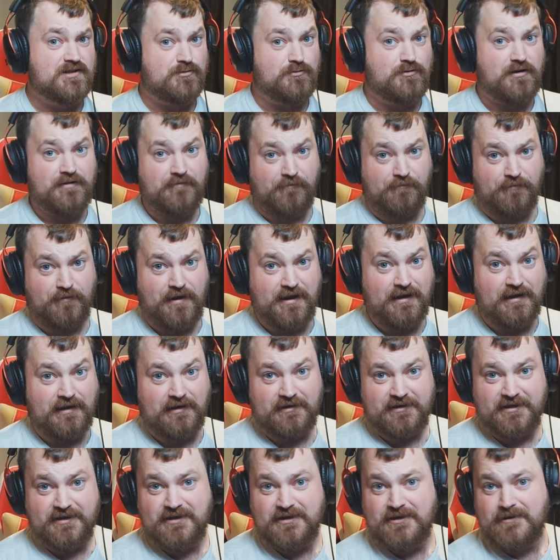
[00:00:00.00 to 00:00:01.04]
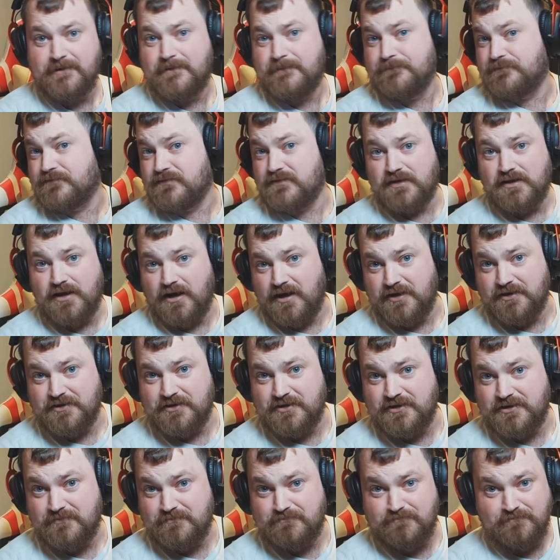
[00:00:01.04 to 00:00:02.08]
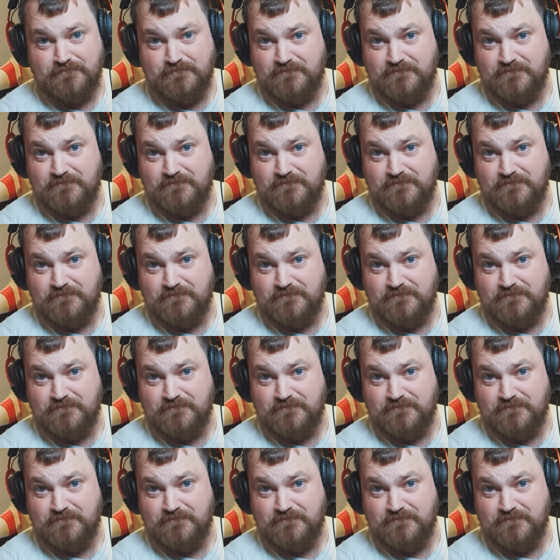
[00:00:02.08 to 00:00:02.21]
quite frankly, other